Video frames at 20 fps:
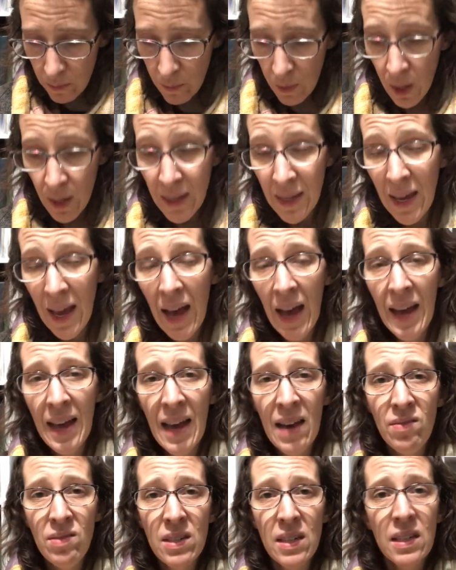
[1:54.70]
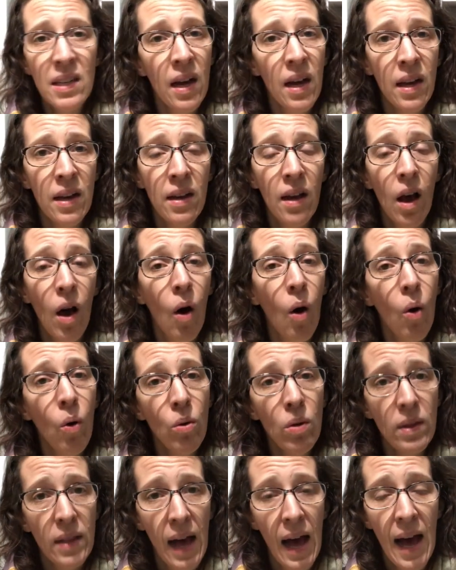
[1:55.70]
yeah, I haven't done a
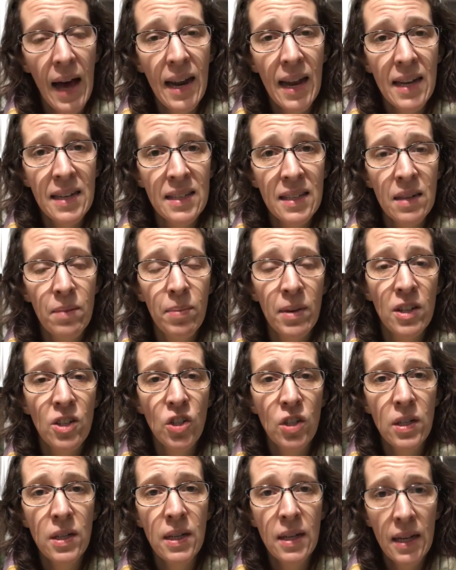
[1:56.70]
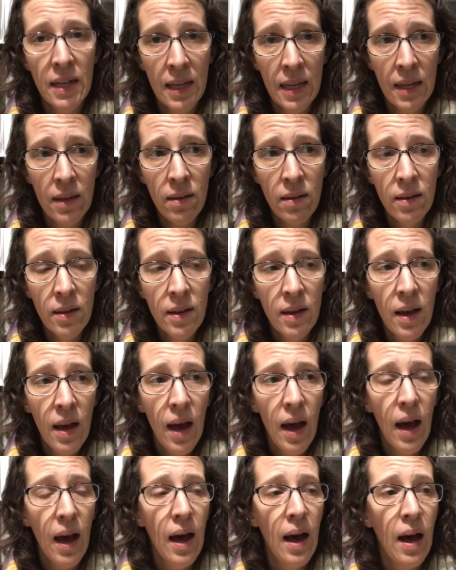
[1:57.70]
whole lot. I did a bunch of knitting.
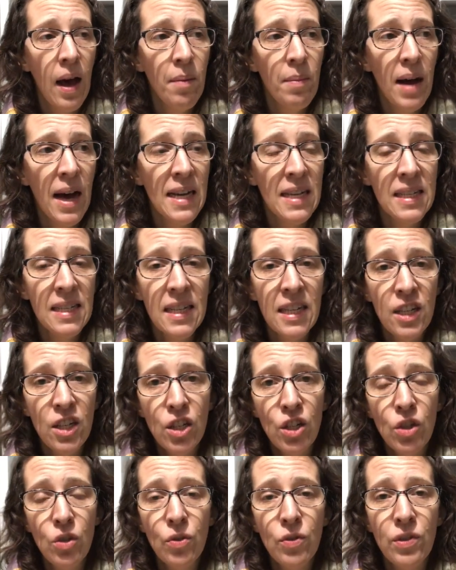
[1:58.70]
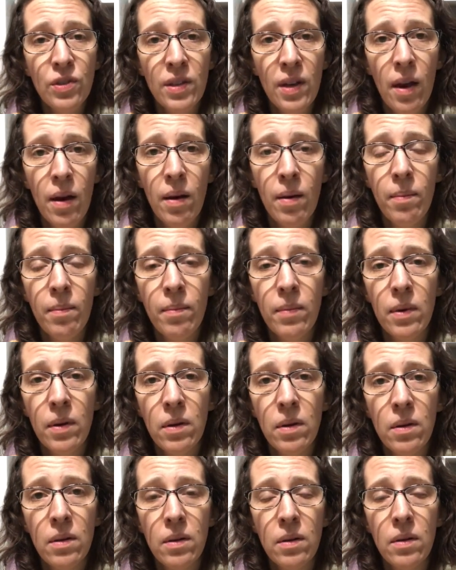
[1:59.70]
I did do some
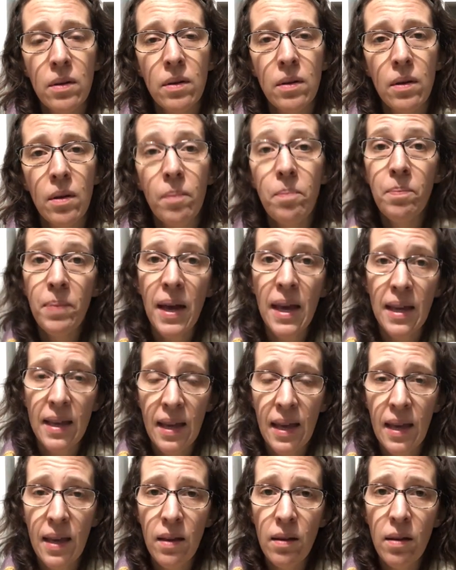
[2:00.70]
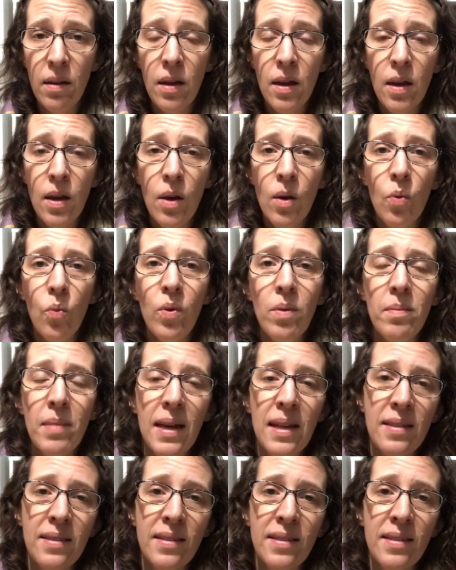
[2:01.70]
baking. We made